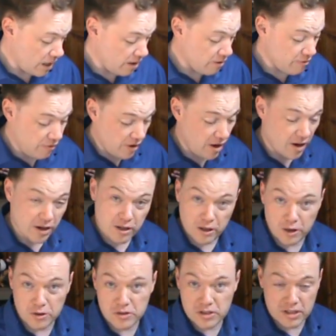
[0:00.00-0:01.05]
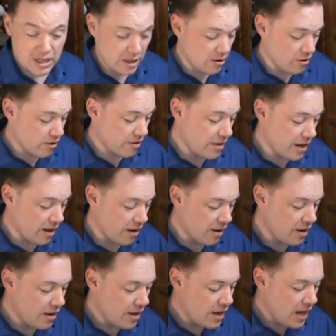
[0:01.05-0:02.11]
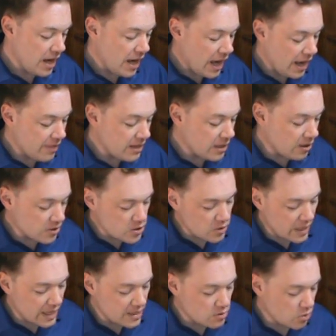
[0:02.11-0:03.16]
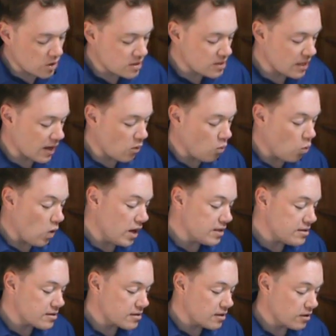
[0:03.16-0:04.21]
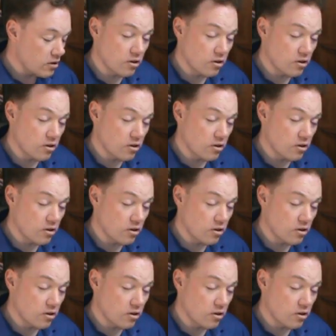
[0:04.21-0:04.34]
far, close, here, there. And he also has words like once,